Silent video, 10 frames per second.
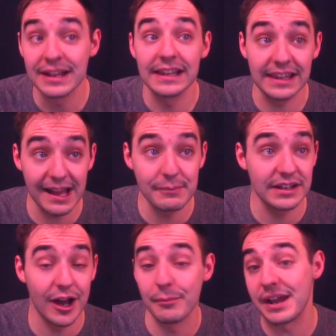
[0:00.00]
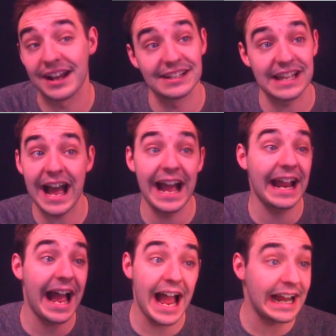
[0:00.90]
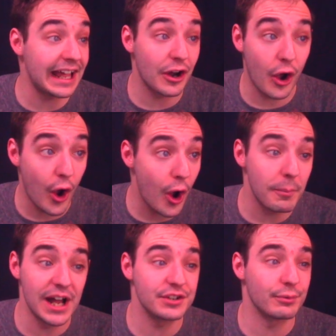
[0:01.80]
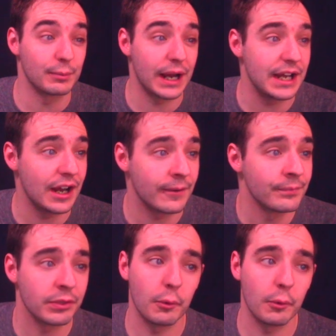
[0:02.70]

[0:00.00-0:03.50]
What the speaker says: let me know, man, because I got a whole bunch of them right here.